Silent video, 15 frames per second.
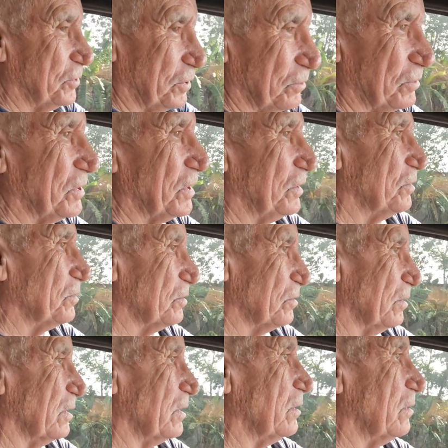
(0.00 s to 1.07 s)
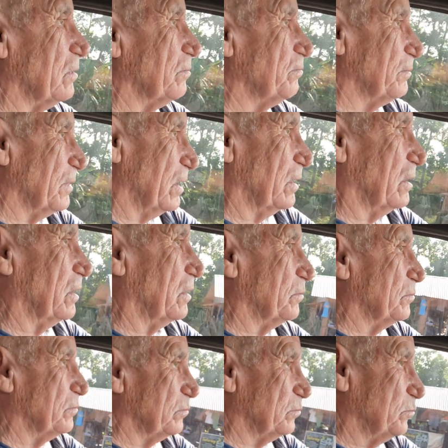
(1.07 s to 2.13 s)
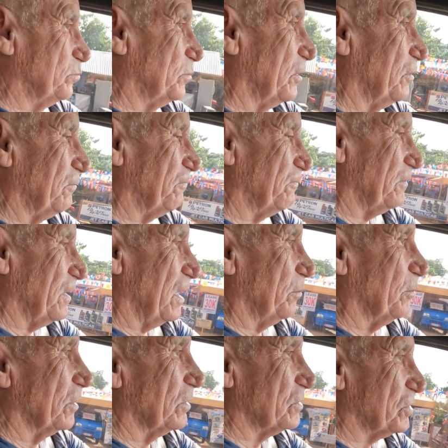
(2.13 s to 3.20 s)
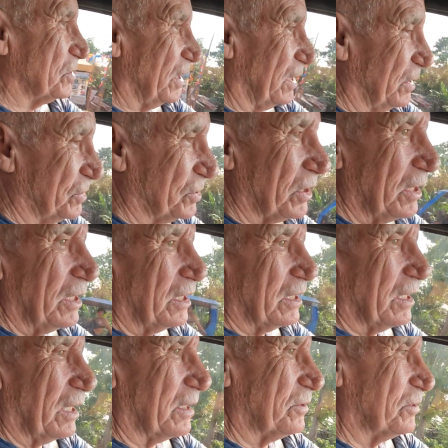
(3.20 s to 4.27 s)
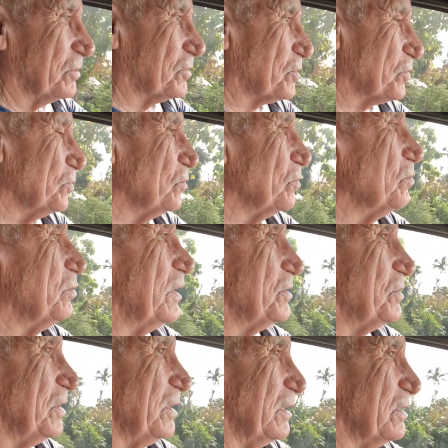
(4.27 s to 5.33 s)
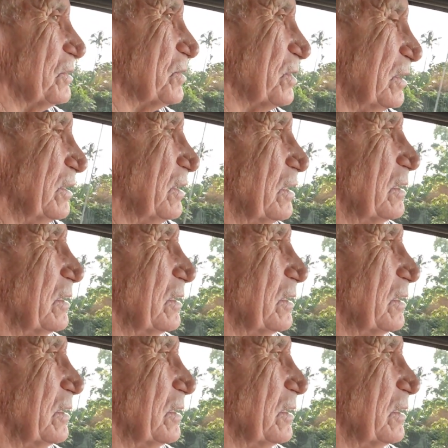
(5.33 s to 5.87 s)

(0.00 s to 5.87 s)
duty or the little bit of fame on stage at the school where she is,